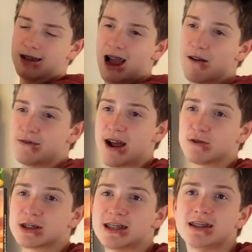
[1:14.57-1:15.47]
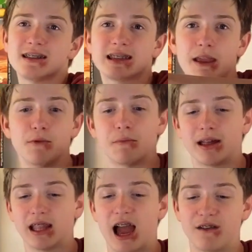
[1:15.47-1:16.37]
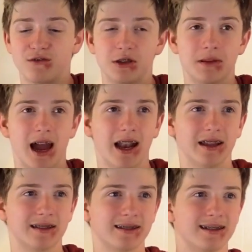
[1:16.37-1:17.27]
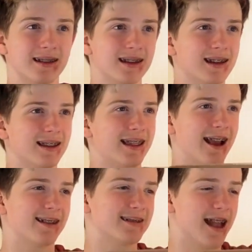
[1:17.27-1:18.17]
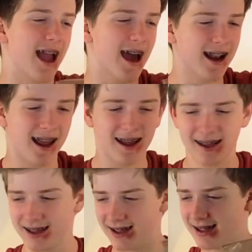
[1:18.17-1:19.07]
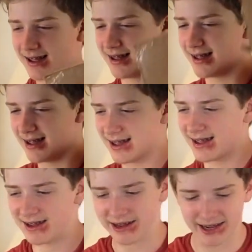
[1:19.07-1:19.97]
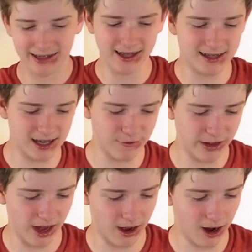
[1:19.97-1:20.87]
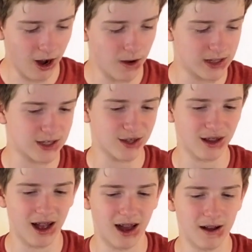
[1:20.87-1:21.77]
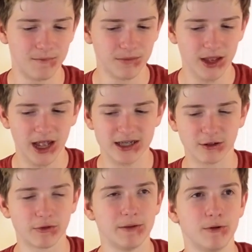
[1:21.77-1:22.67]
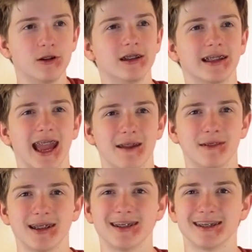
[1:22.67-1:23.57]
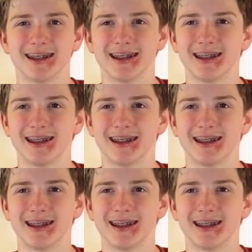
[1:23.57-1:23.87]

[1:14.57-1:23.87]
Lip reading: I've never seen this game in my life, to be honest. Thanks, Dad. Let's see if we. Oh, it's a rebooted game, isn't it?